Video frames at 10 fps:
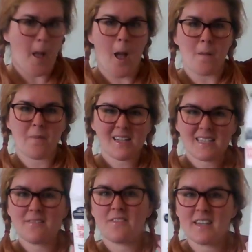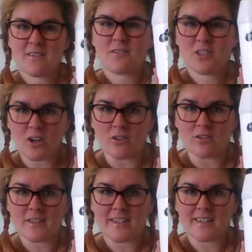a massive thing of
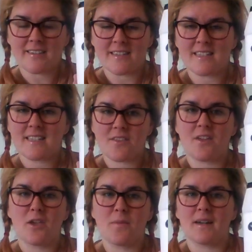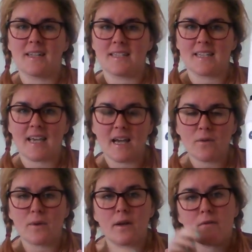salt. This is the thing you might need to get
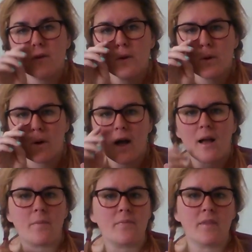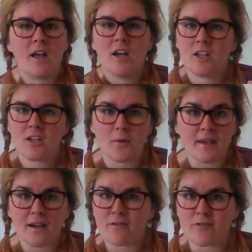whenever you're going
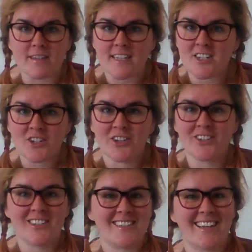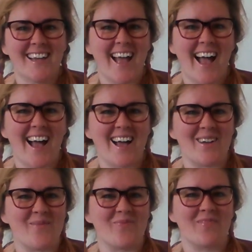out for essentials.
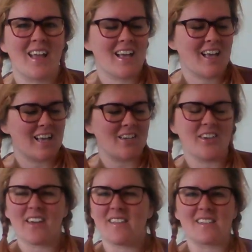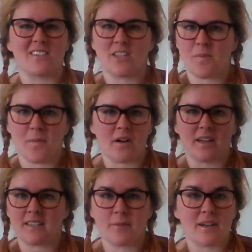You can get these in the
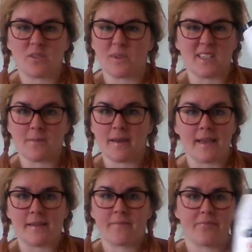supermarket, so about 20p.